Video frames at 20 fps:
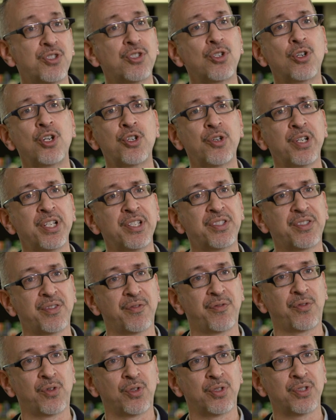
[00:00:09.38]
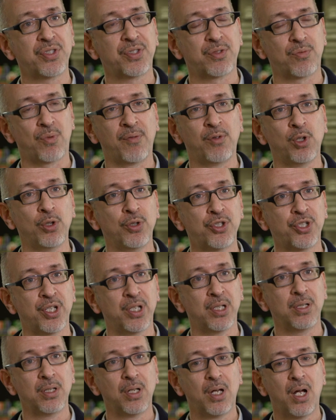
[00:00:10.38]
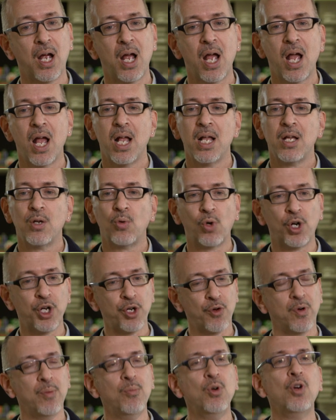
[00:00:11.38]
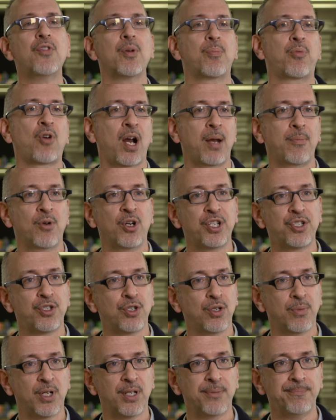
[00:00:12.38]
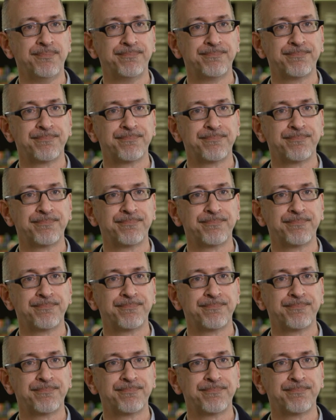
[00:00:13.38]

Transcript: surgery is the first revolution where you remove the primary tumor.